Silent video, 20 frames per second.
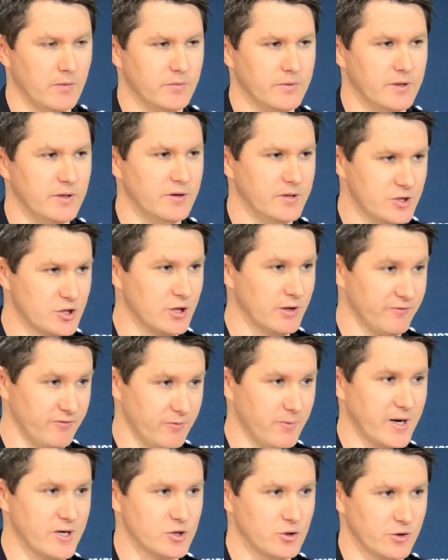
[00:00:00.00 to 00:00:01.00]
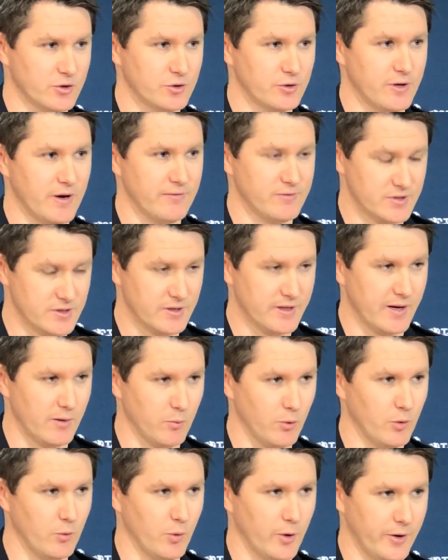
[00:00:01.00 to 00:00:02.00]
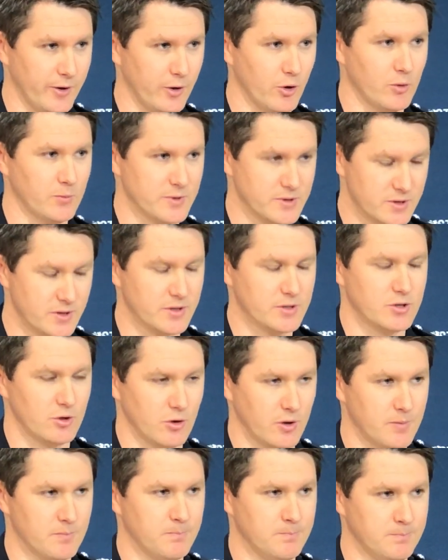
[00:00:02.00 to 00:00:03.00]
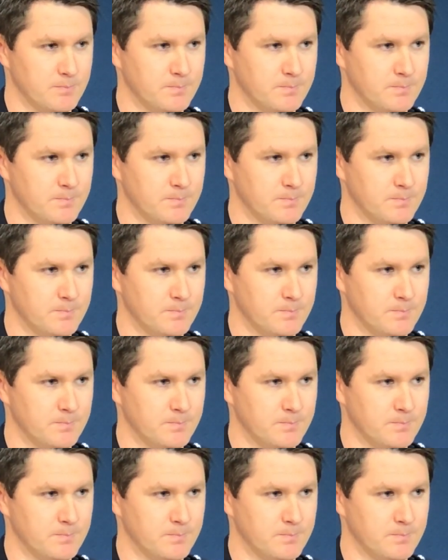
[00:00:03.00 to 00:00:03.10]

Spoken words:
The initial information I do have is that they were wearing helmets at the time.